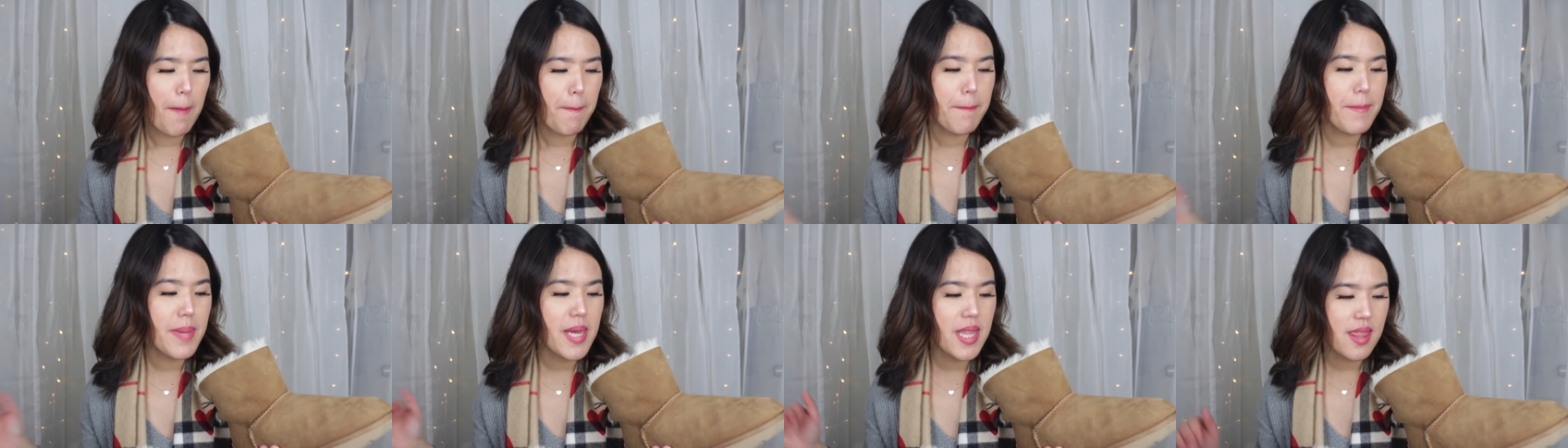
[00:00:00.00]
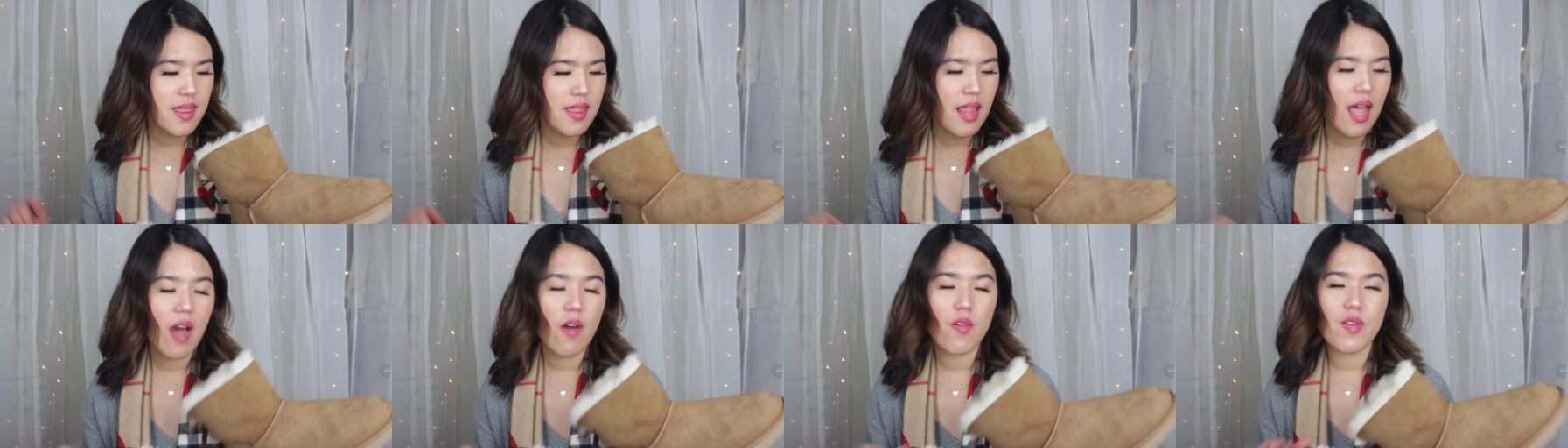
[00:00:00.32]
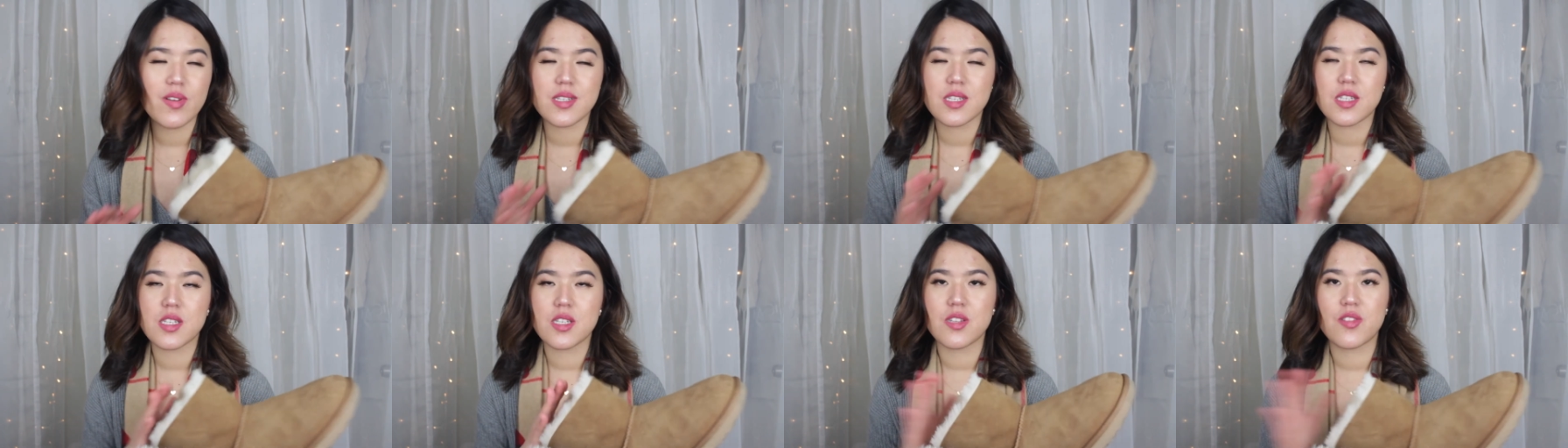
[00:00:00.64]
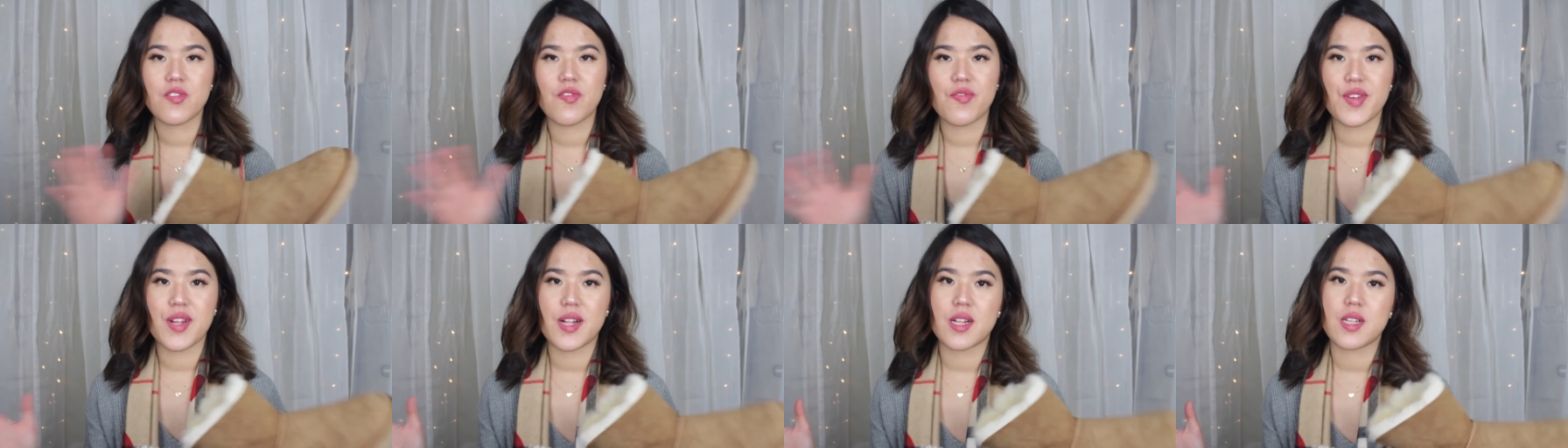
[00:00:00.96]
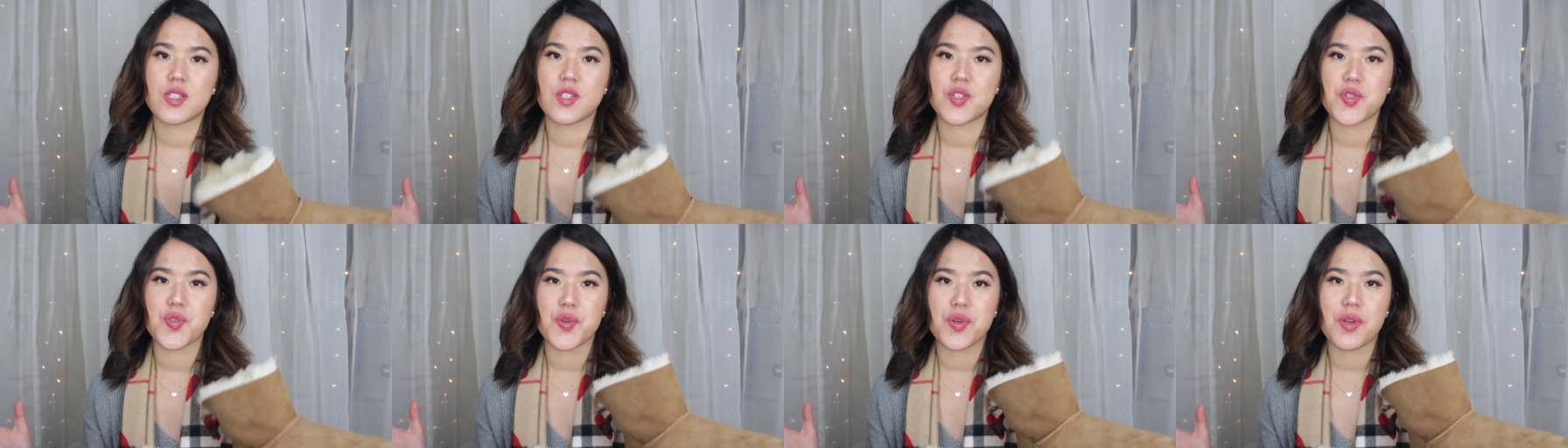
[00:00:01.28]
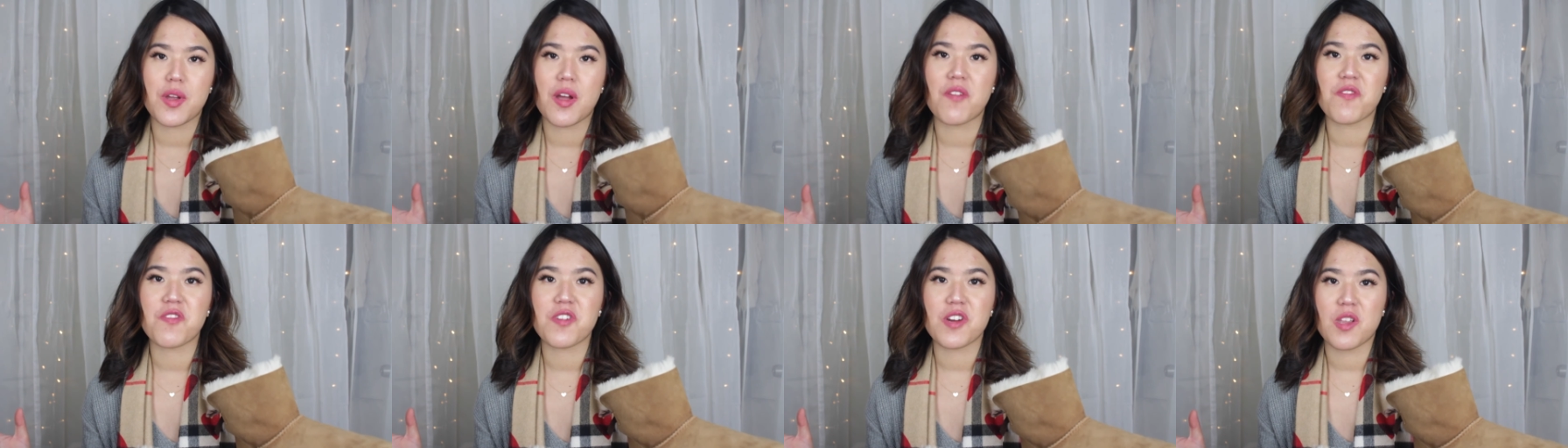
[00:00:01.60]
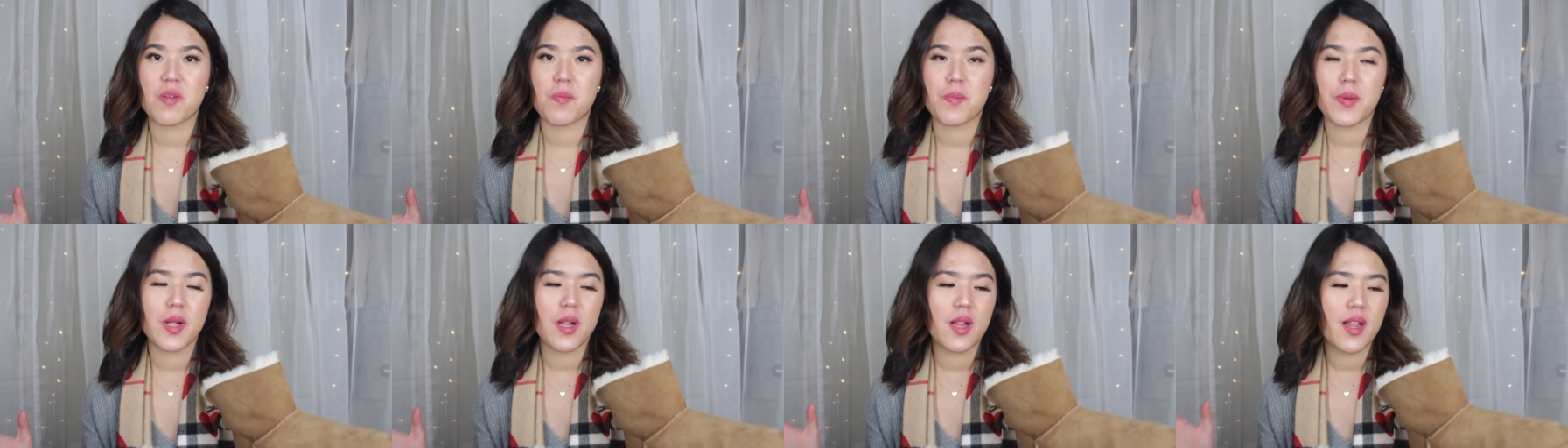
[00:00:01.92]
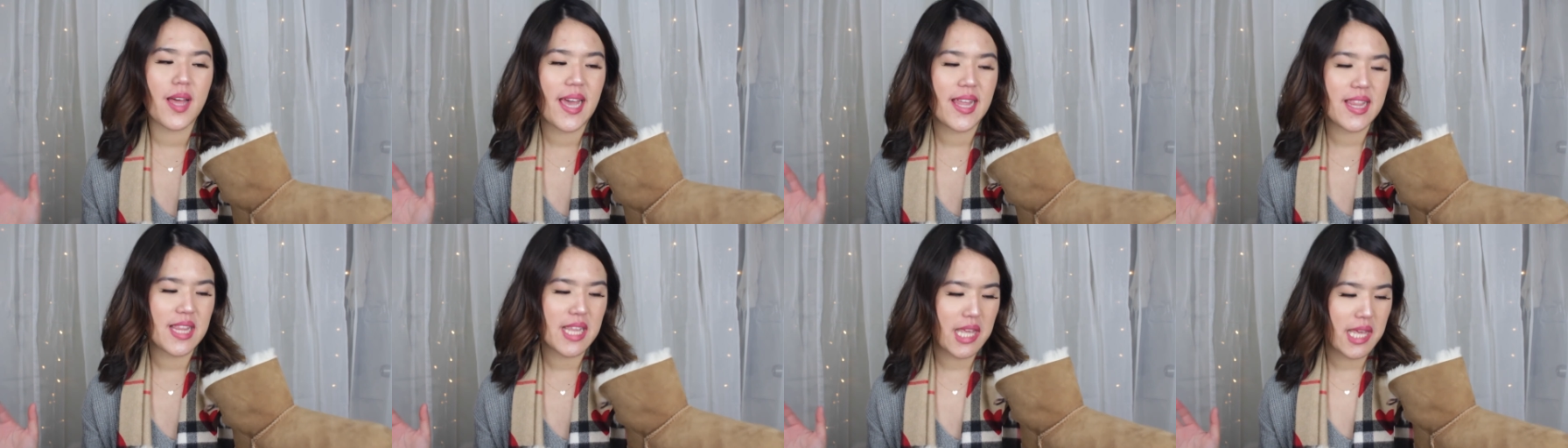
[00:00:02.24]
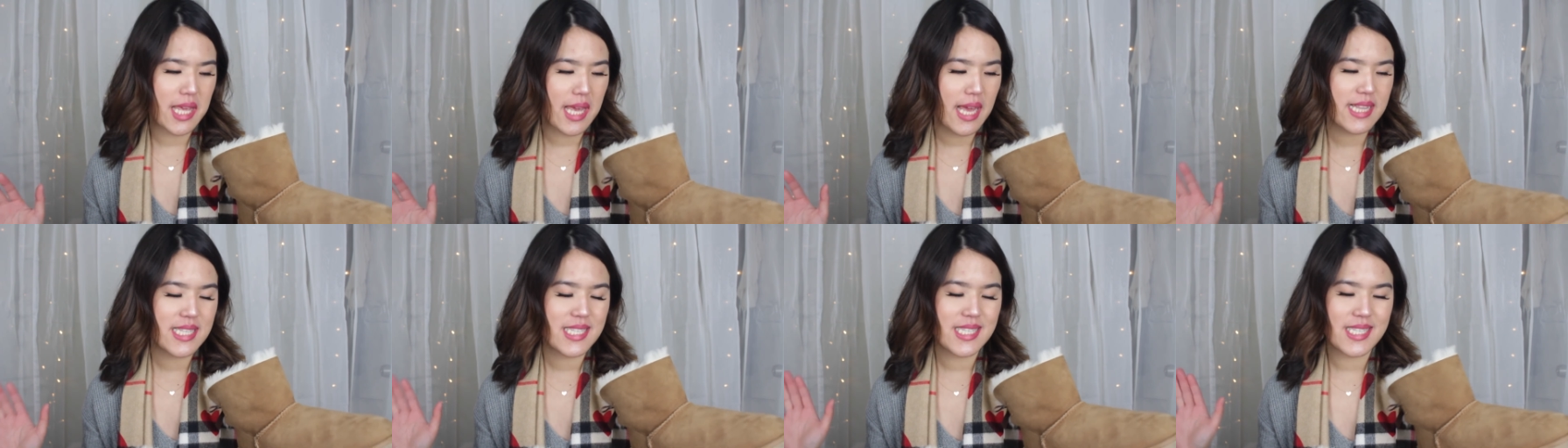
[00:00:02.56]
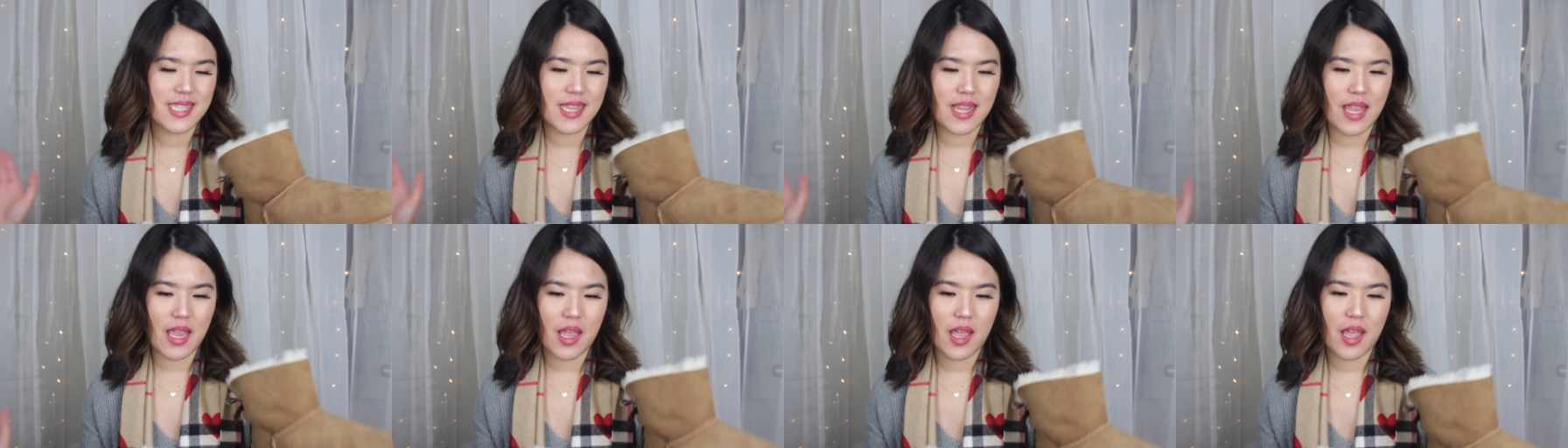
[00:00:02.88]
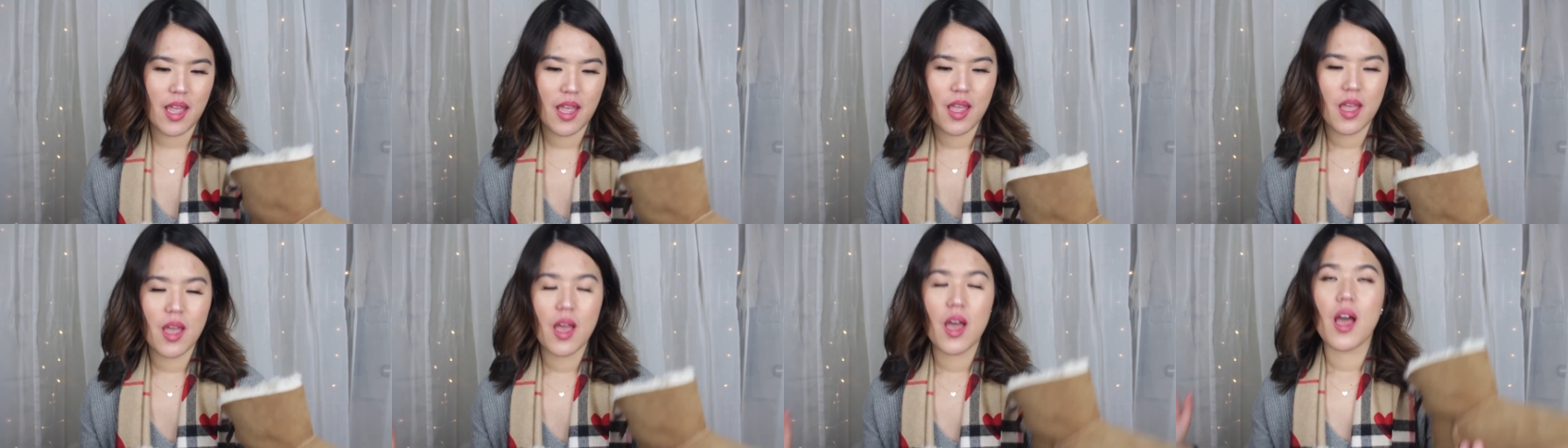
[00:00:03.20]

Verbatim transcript: But now it just feels so comfortable, and again it's like